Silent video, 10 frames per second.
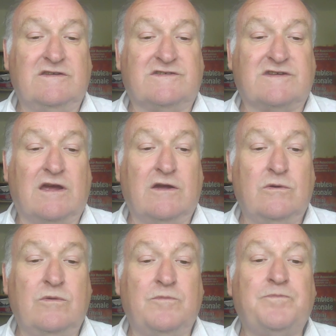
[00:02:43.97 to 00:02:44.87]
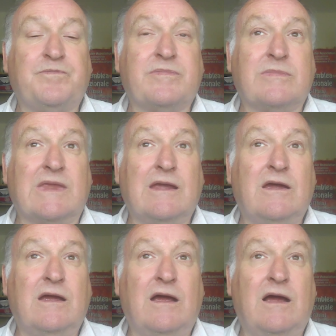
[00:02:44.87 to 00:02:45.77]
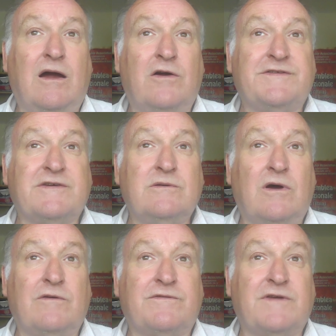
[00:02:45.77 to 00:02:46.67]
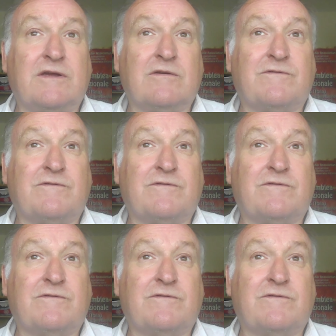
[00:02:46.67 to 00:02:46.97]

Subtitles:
So I do not think